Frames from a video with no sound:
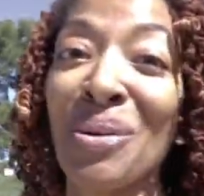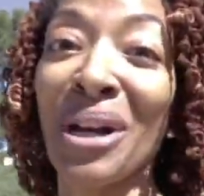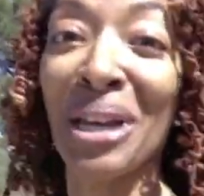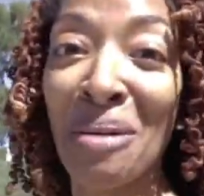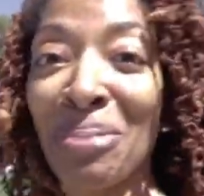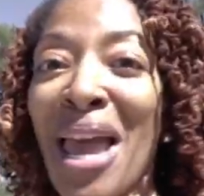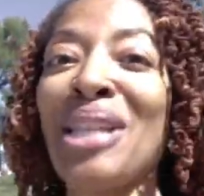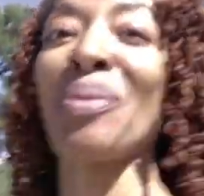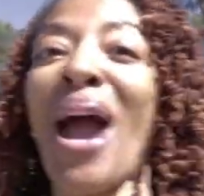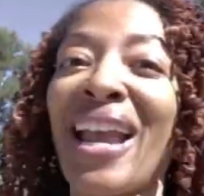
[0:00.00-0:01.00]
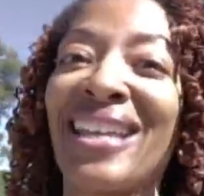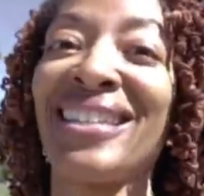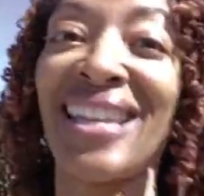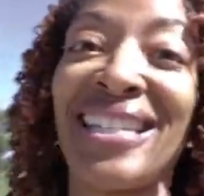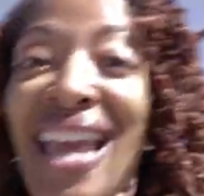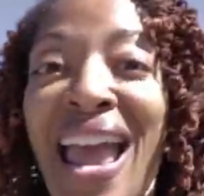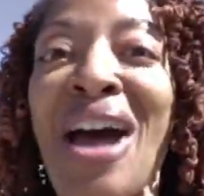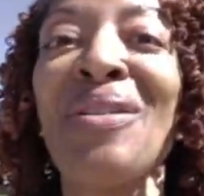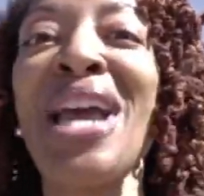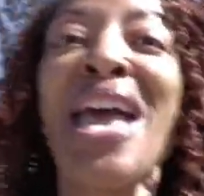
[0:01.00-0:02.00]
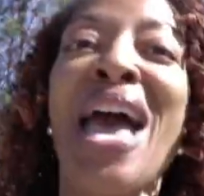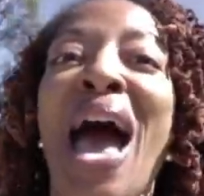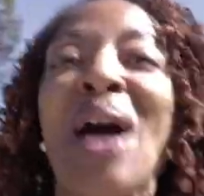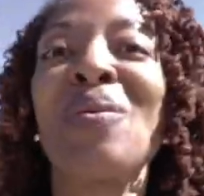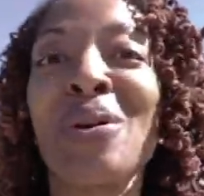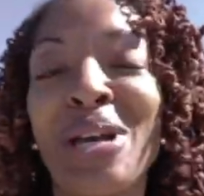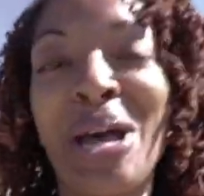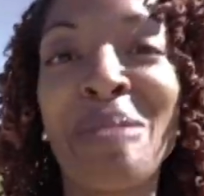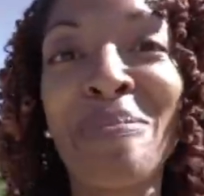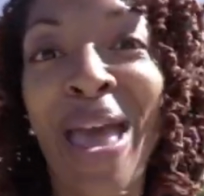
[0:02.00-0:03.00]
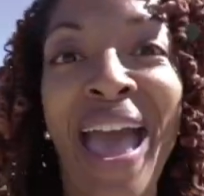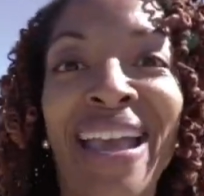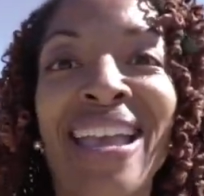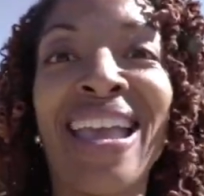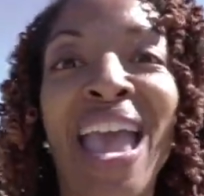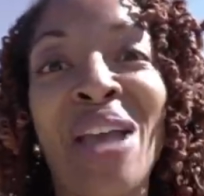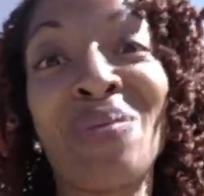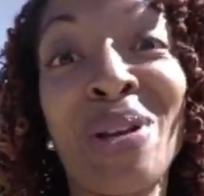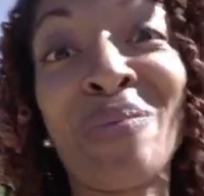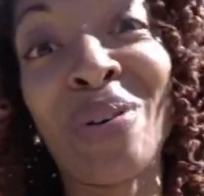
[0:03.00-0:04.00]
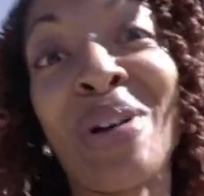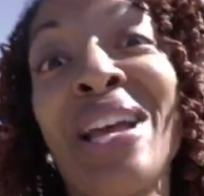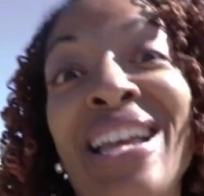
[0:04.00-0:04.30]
to a good place where I can sit down, I will come back and we will